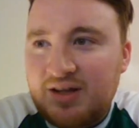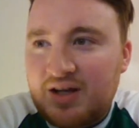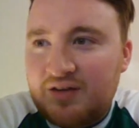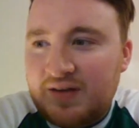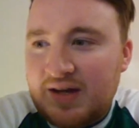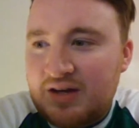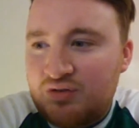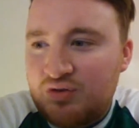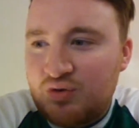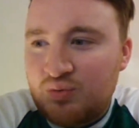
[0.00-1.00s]
have to
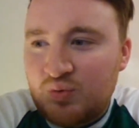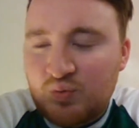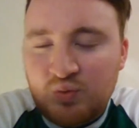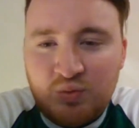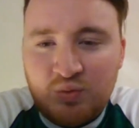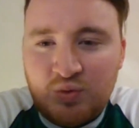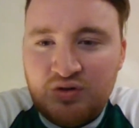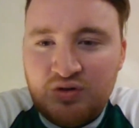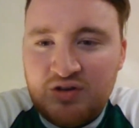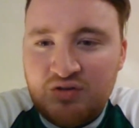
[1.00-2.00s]
ask, you know, what's
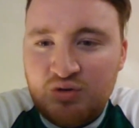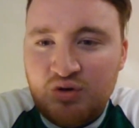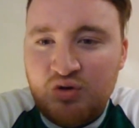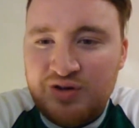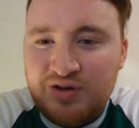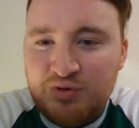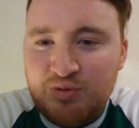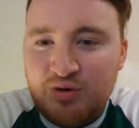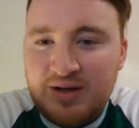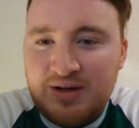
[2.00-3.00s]
the reason Ron Gordon was
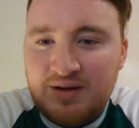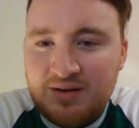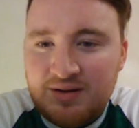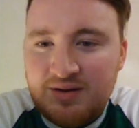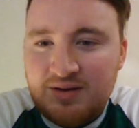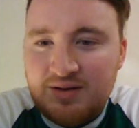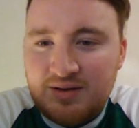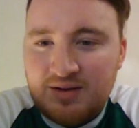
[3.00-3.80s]
brought in? Aye.